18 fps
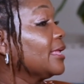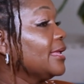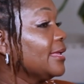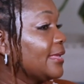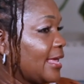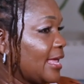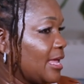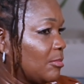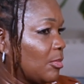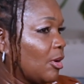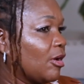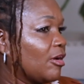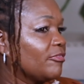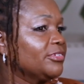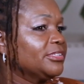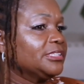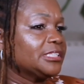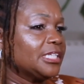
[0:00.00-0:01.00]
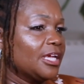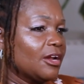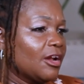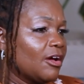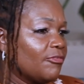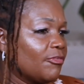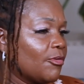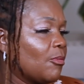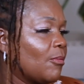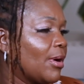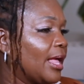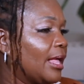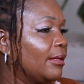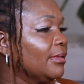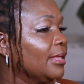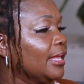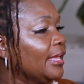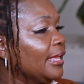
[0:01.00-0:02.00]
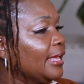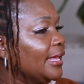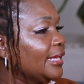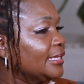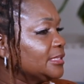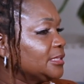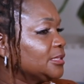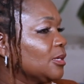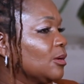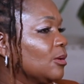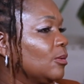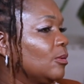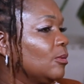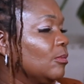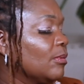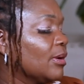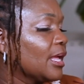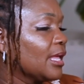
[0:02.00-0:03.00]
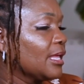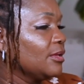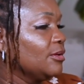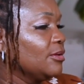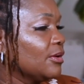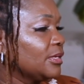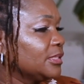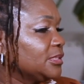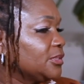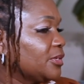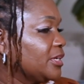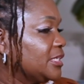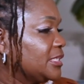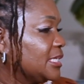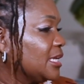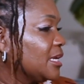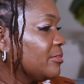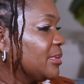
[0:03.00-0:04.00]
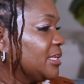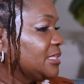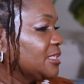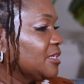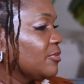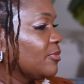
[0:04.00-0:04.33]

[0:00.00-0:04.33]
It came off, it stayed off for a while. And so, I started telling myself,